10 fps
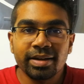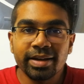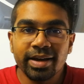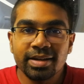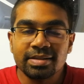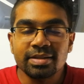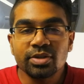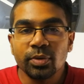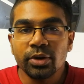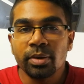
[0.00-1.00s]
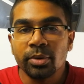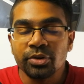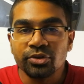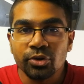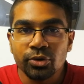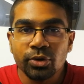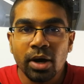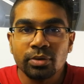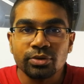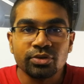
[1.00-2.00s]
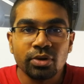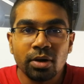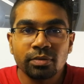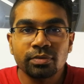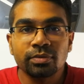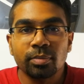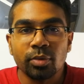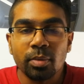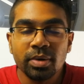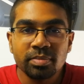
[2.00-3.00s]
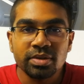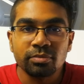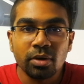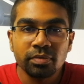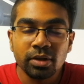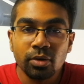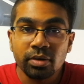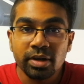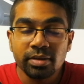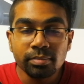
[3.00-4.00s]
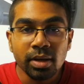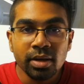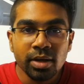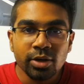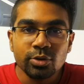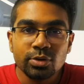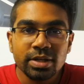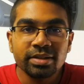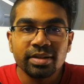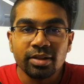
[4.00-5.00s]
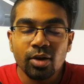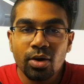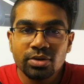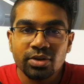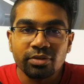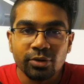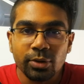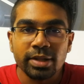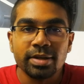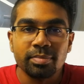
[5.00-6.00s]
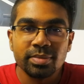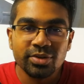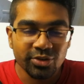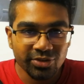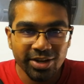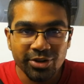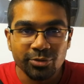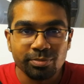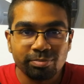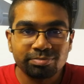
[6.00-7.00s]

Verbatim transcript: Hey guys, in this video I'm going to show you how to solve problems involving logarithm using the laws of logarithm. So stay tuned.